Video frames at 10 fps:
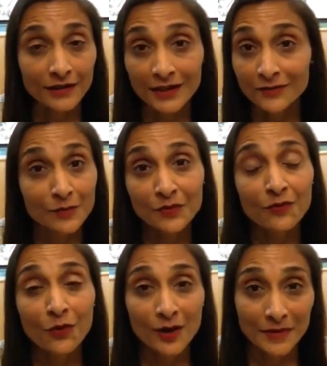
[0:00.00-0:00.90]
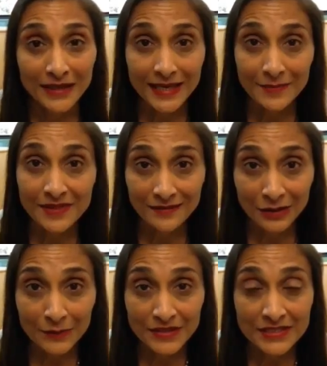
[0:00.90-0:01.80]
even before I became a
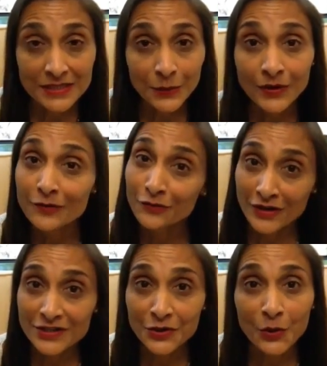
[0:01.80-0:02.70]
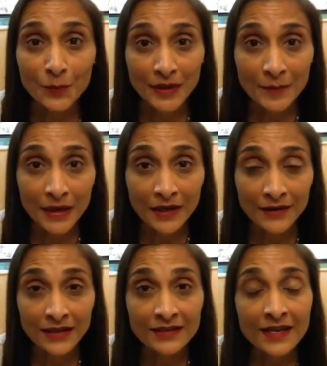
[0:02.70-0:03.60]
therapist, when a friend told me about
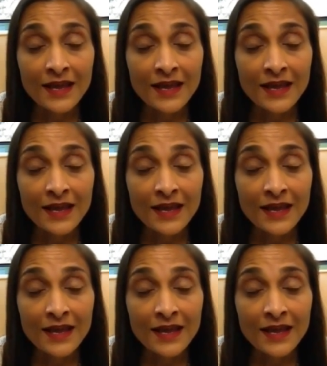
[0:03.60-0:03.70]
it.